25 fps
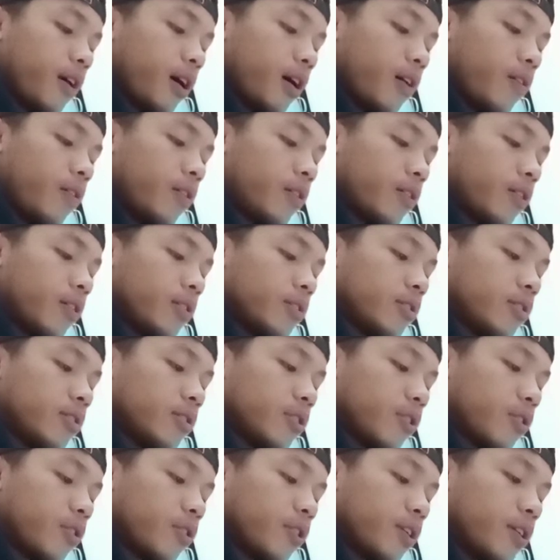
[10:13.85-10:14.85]
Our
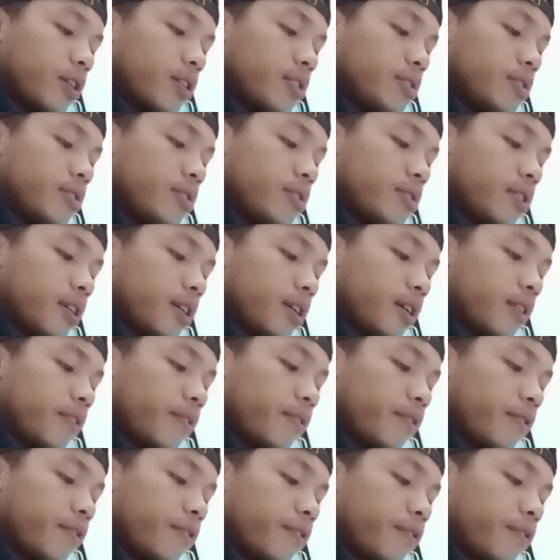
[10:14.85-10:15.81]
attorneys take